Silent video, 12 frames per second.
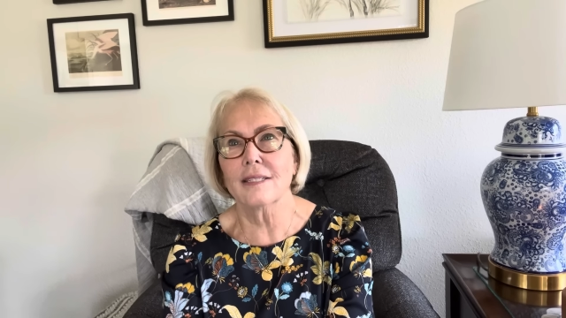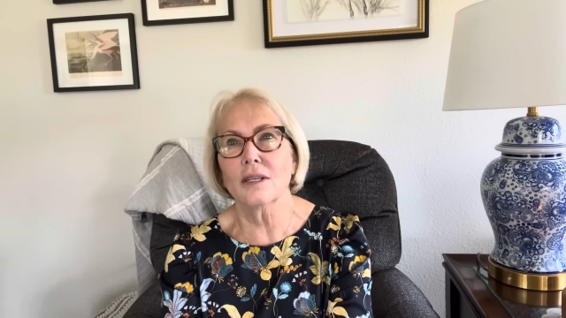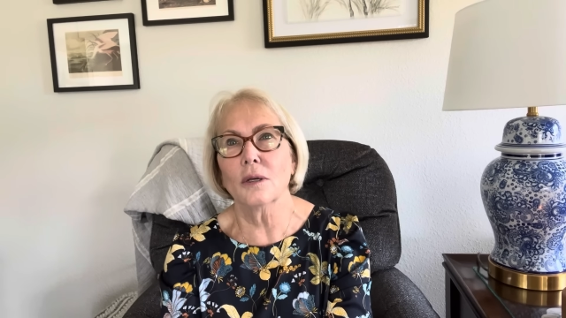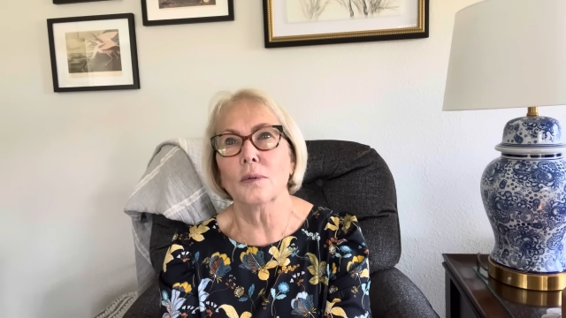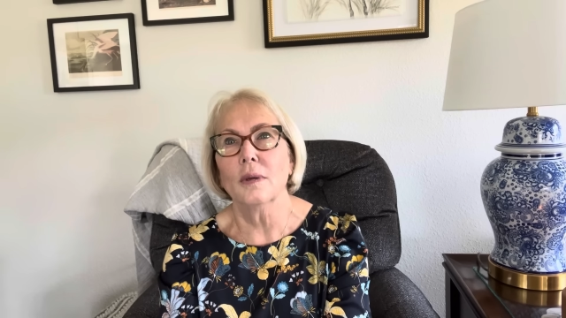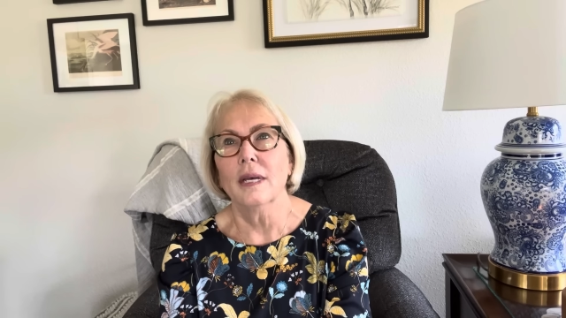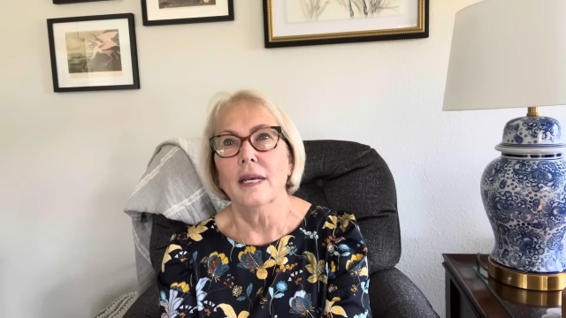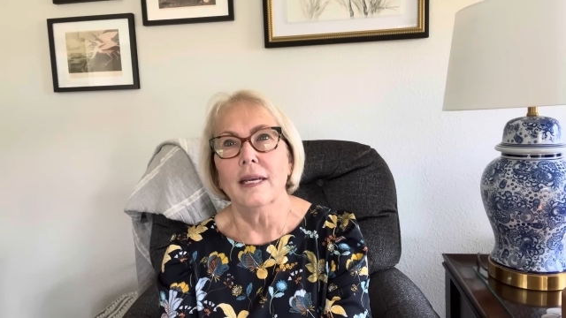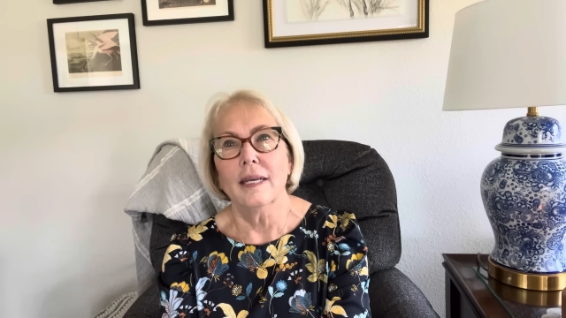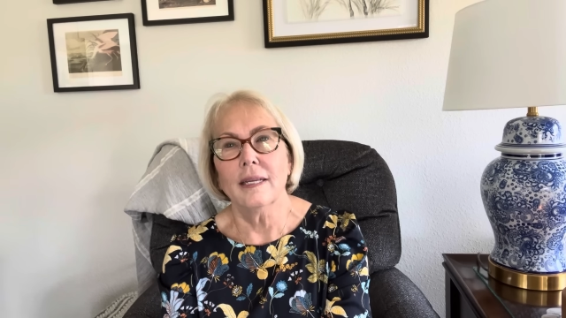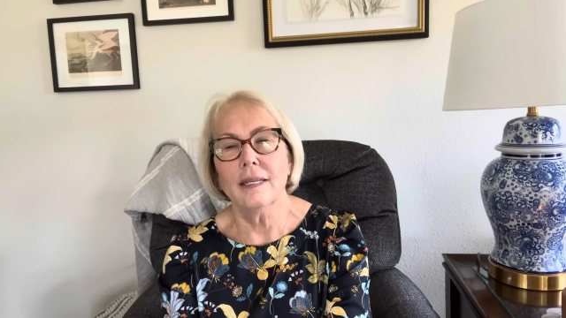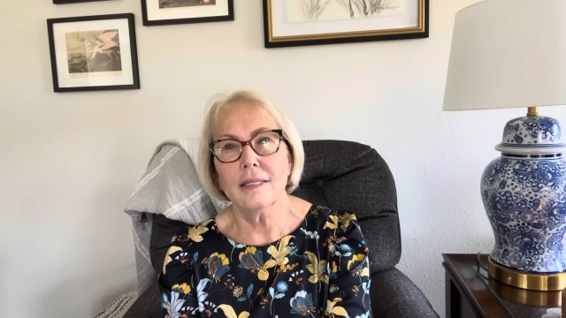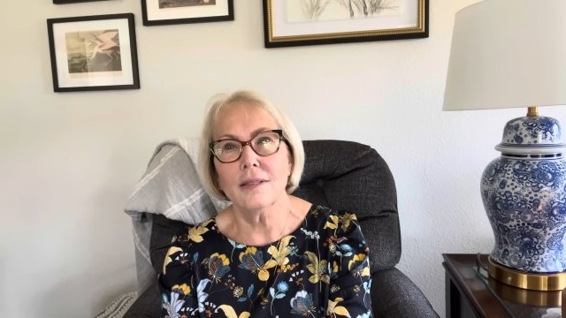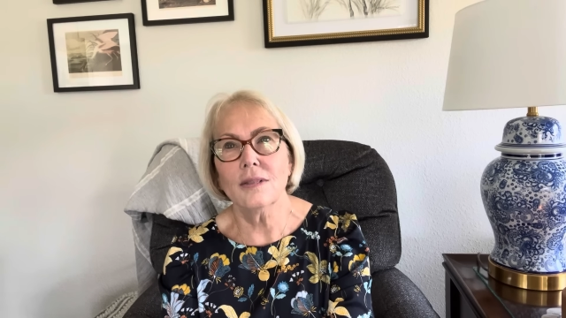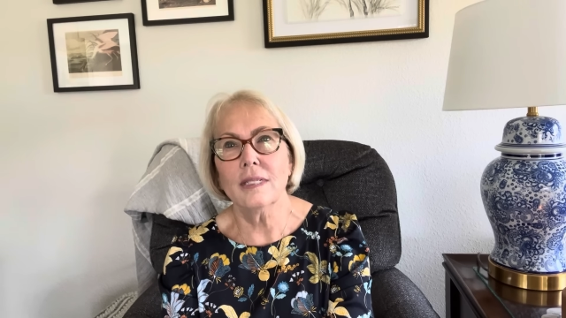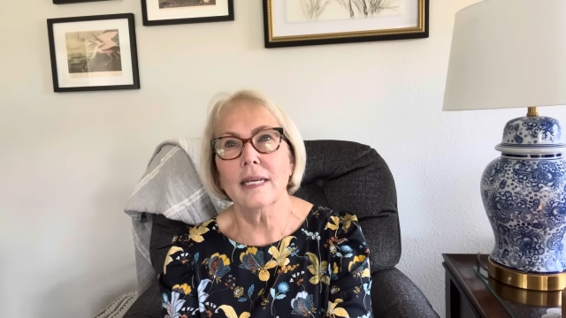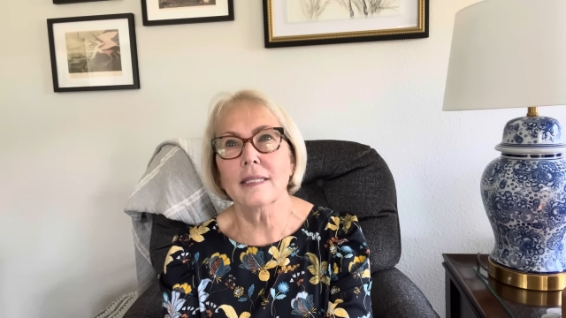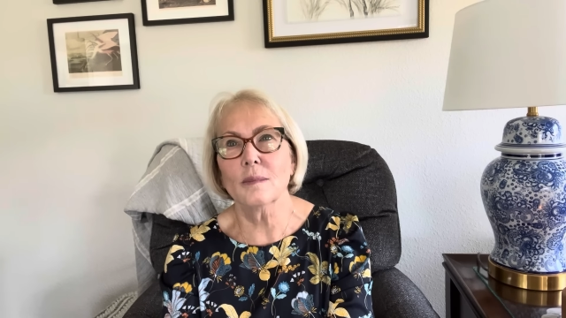So it's going
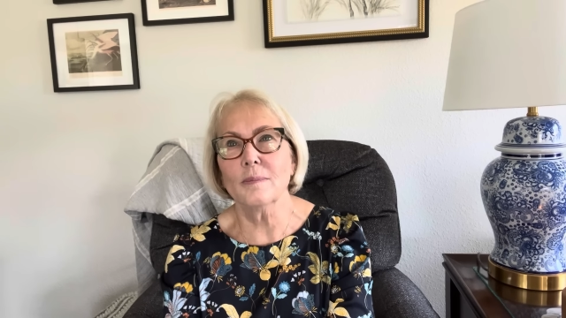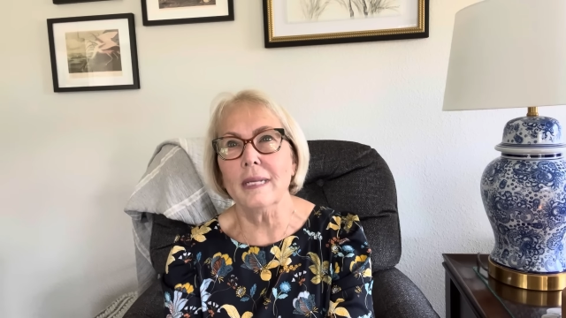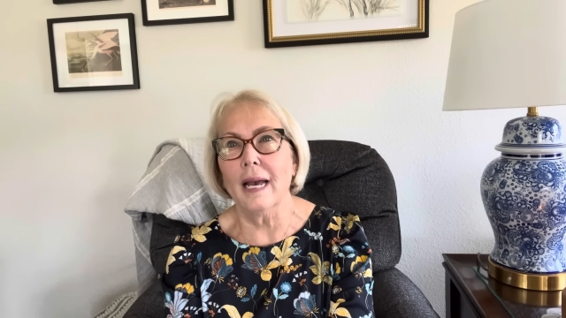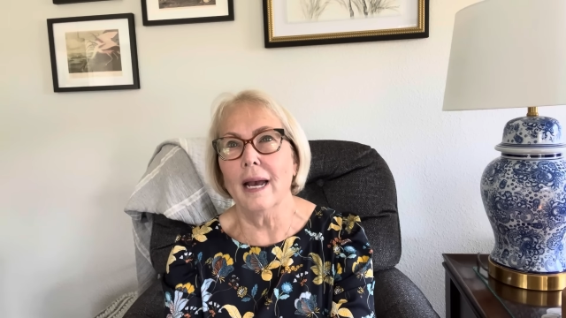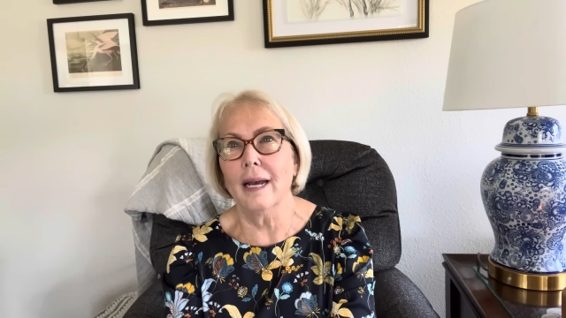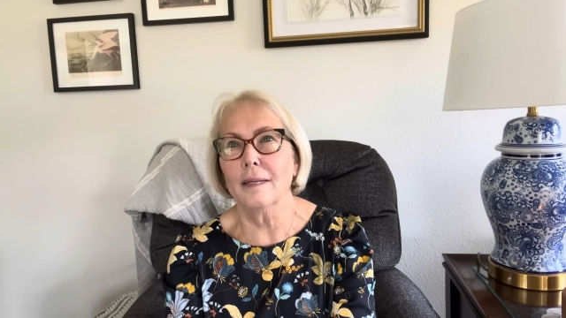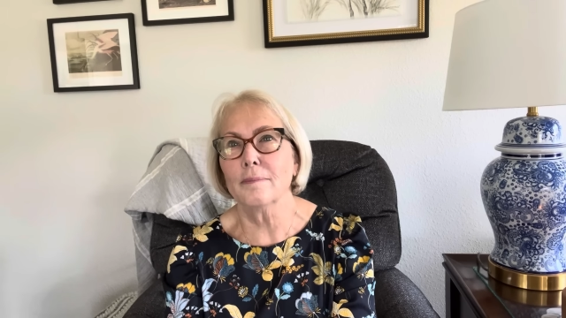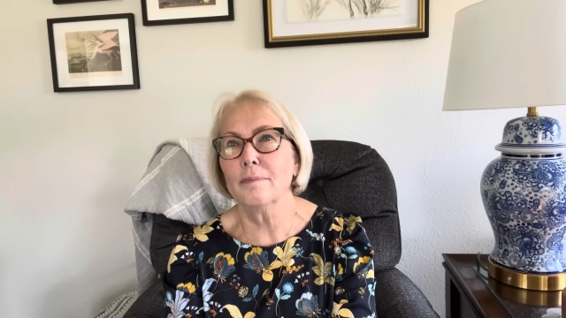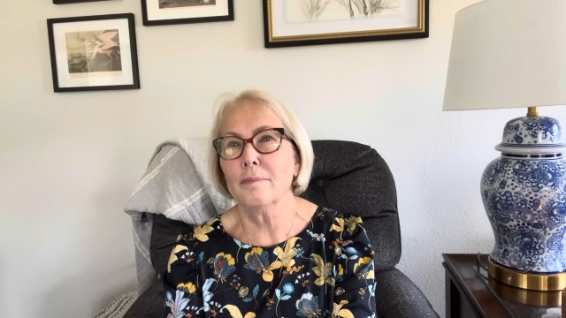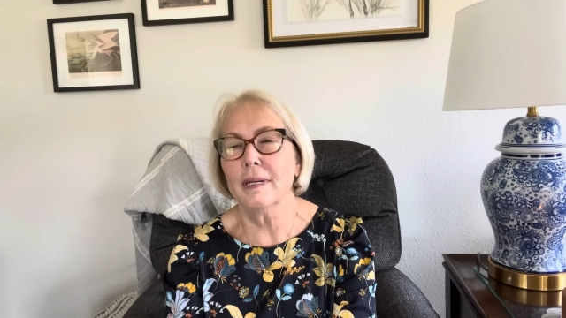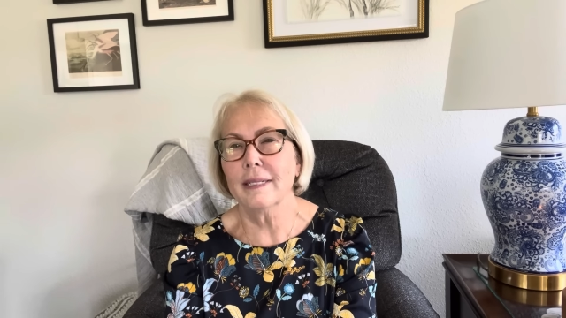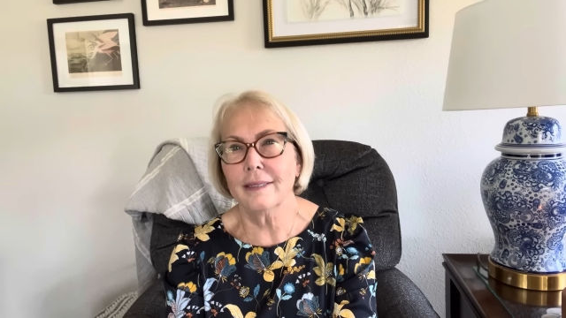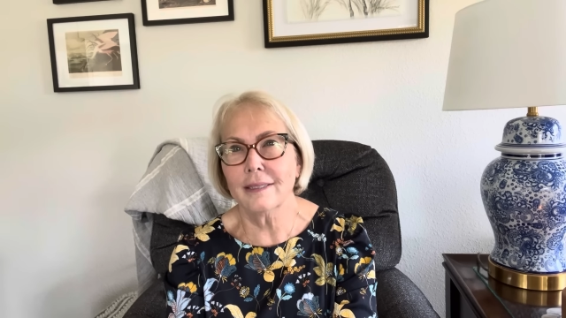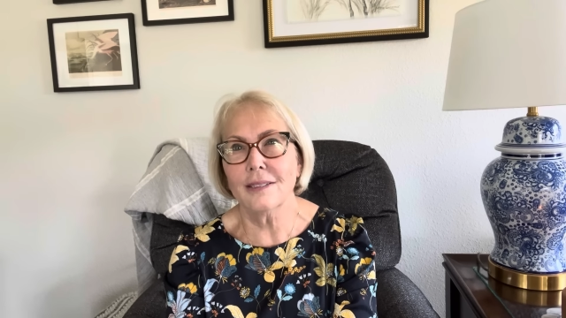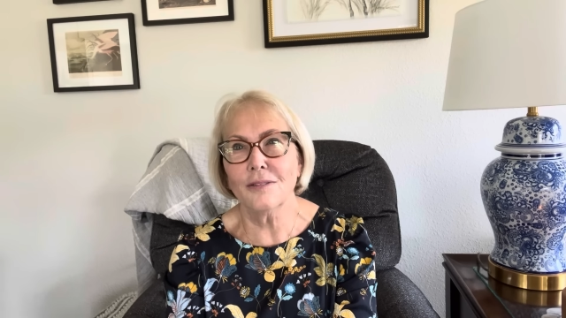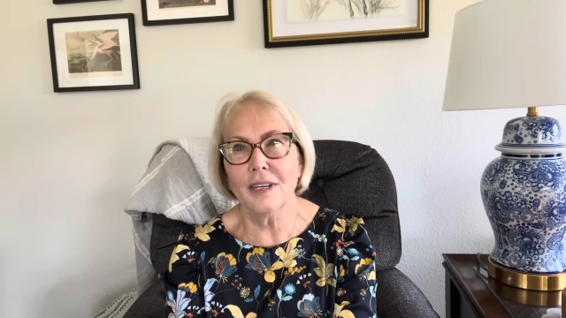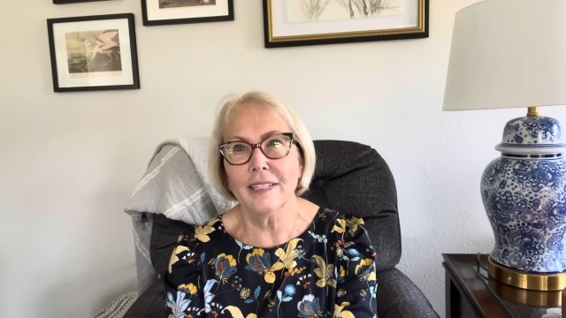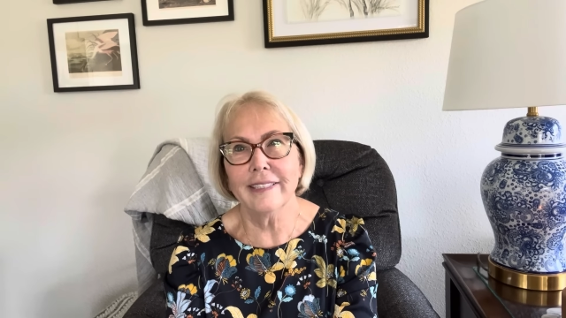to take some time, but
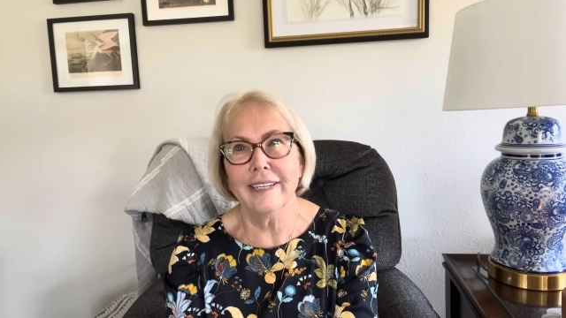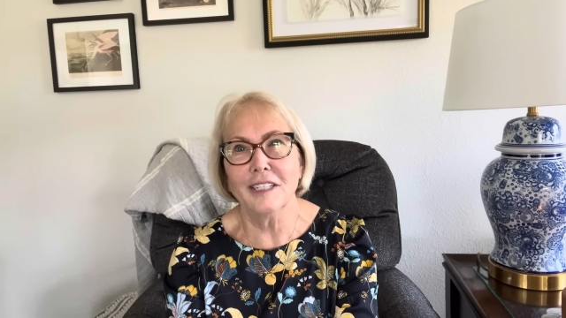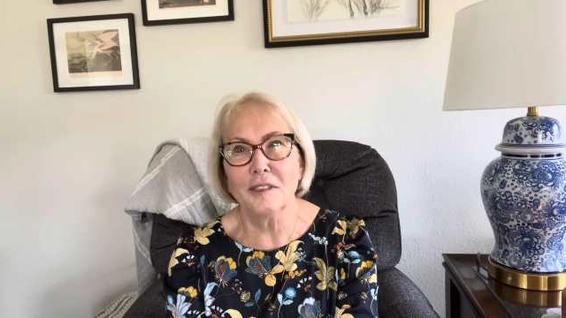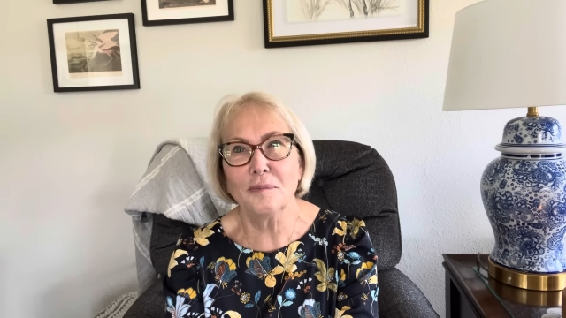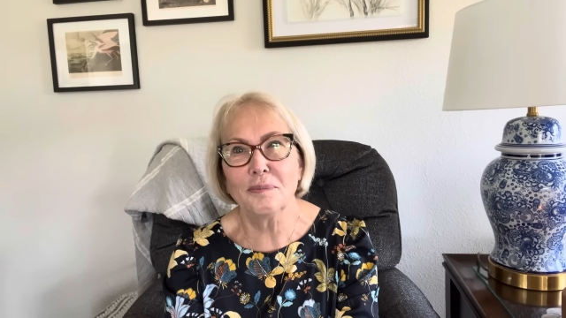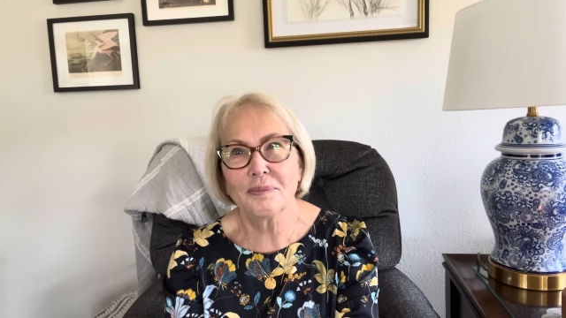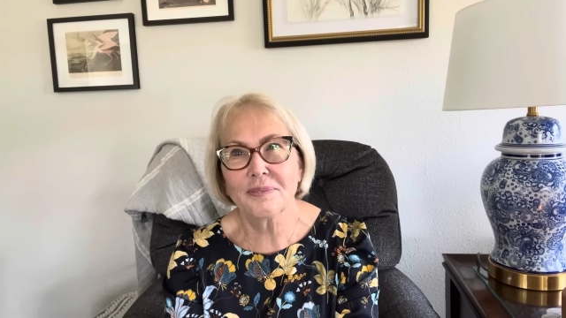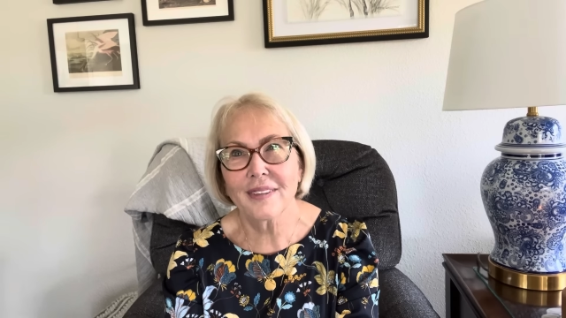she'll get there.